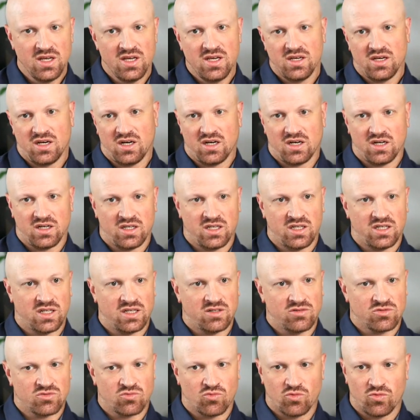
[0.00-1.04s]

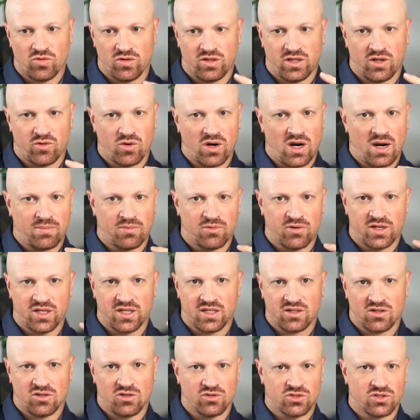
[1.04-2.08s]
They were operating at
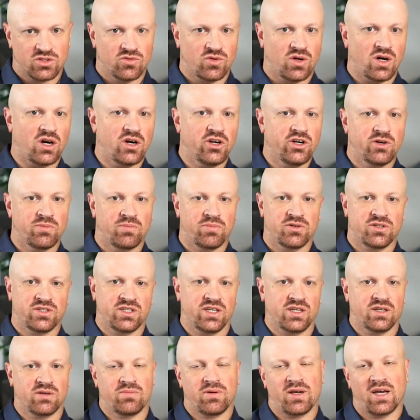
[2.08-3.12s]
close to 100%
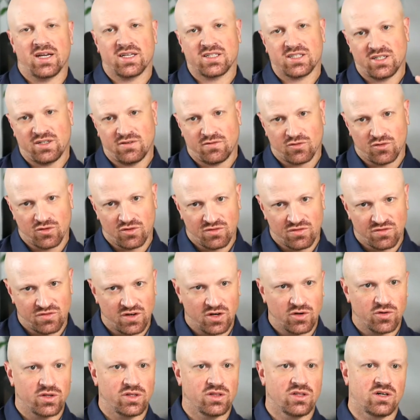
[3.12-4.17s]
capacity for a
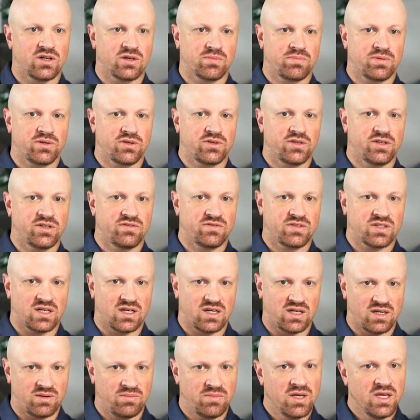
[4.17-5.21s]
very long period of
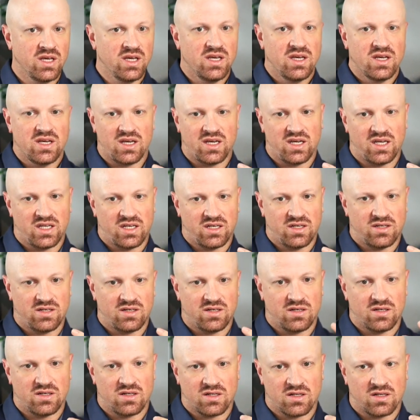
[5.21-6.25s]
time. And
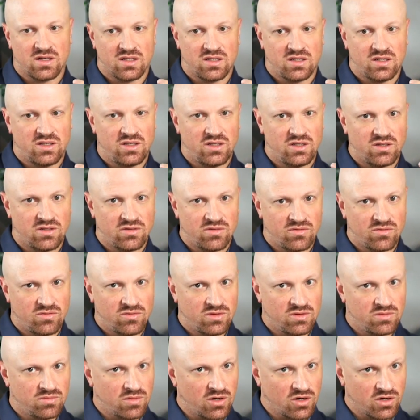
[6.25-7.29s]
the
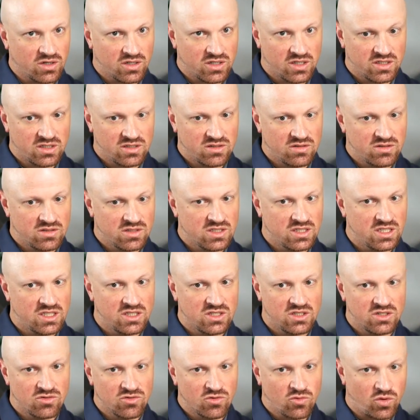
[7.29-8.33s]
market
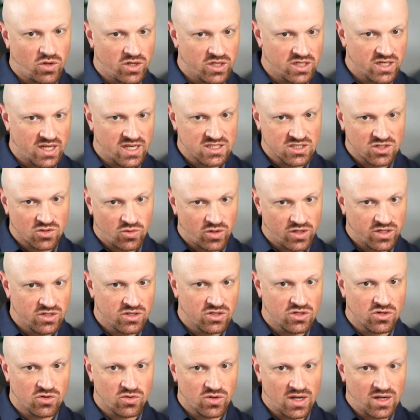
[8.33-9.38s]
hasn't quite
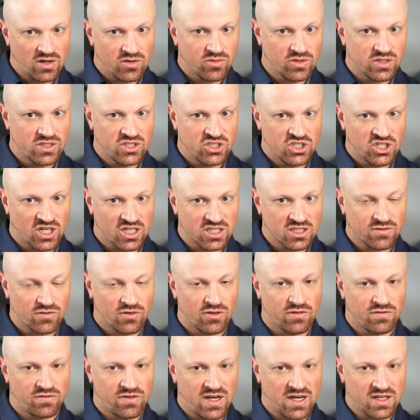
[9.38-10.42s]
known how to adjust for the
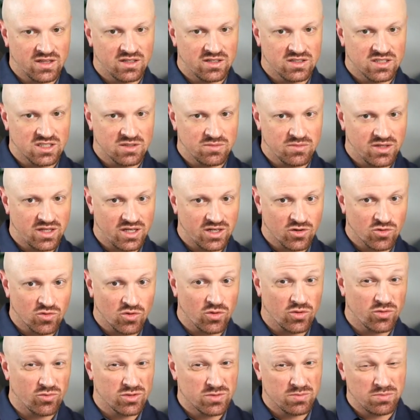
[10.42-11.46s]
fact that some of that growth
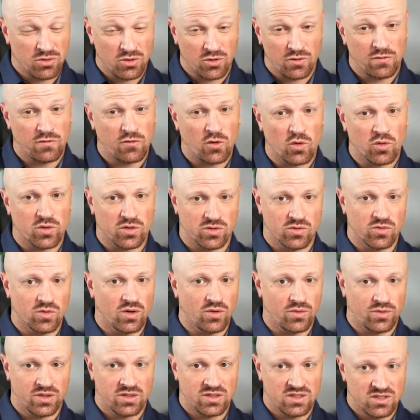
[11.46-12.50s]
was pull forward growth.
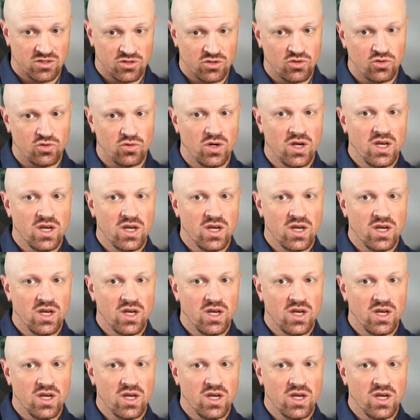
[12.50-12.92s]
It knew